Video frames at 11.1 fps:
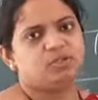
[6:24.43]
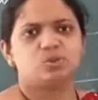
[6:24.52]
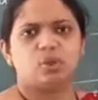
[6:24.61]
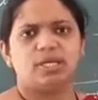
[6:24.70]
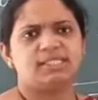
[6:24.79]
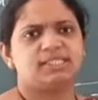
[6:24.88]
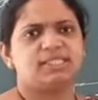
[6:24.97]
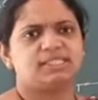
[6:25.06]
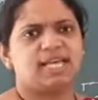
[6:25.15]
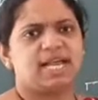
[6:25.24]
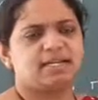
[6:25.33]
So easy
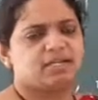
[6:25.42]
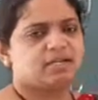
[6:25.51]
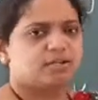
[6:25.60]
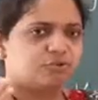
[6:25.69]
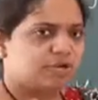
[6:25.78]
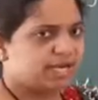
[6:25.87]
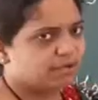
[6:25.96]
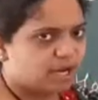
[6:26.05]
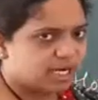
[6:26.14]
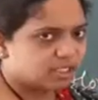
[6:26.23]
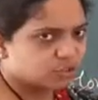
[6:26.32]
is that. Trade
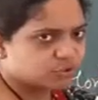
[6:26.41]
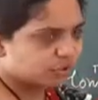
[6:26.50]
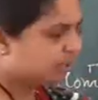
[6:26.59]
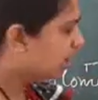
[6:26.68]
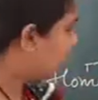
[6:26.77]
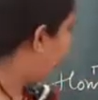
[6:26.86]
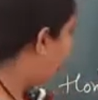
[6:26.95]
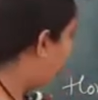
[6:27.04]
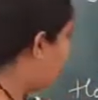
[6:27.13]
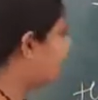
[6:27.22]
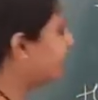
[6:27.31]
you understood?
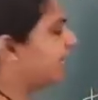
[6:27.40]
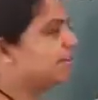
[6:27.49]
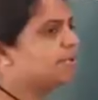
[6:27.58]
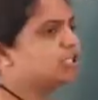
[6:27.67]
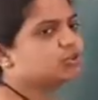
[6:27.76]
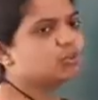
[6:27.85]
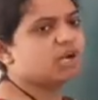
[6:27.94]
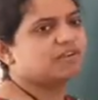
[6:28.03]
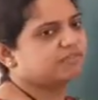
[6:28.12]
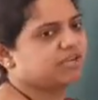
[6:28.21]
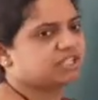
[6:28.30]
Home trade means
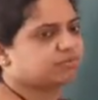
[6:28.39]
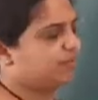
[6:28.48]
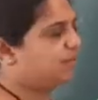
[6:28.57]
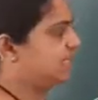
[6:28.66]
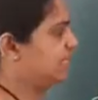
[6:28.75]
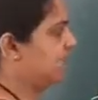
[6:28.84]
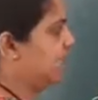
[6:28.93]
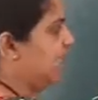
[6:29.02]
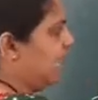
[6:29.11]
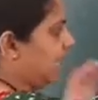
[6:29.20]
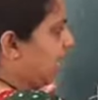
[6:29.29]
what? First we will
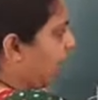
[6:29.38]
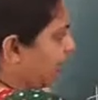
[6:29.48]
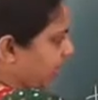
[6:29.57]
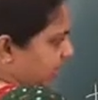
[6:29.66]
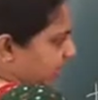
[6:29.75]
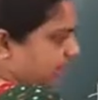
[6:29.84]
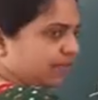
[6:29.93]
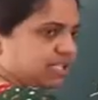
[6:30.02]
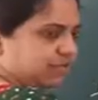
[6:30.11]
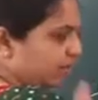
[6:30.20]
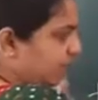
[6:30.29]
see and how it is.
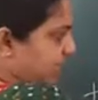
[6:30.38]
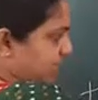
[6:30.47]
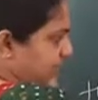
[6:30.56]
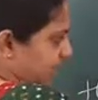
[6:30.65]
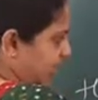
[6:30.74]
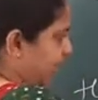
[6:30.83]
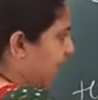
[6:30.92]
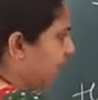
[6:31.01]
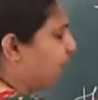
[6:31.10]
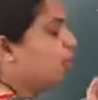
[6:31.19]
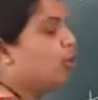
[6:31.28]
First we will see this
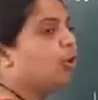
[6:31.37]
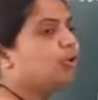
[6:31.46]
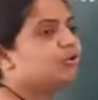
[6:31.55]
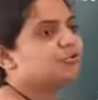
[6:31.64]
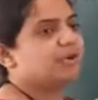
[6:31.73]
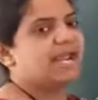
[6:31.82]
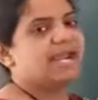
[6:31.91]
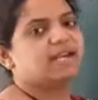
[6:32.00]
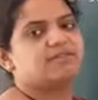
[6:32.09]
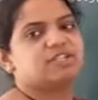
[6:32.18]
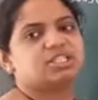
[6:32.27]
part.
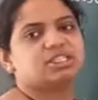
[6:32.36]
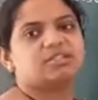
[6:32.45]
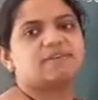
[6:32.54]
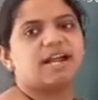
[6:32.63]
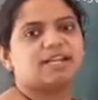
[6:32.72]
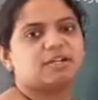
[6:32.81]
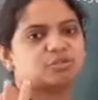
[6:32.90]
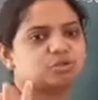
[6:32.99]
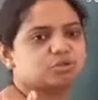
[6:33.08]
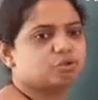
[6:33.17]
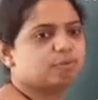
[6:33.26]
Trade, which is divided
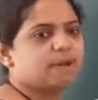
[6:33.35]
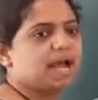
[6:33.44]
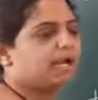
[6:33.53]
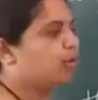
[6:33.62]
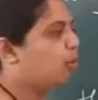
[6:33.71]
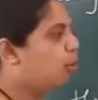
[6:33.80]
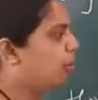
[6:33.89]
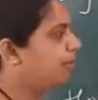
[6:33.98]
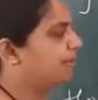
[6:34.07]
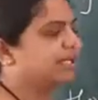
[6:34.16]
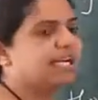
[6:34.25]
into two parts,
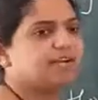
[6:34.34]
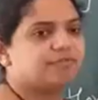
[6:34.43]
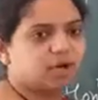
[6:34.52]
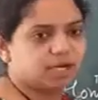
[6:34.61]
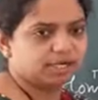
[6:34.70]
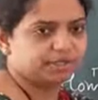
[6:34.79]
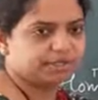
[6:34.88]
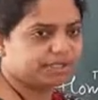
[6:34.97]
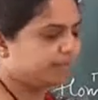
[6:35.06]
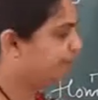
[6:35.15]
home trade, foreign trade.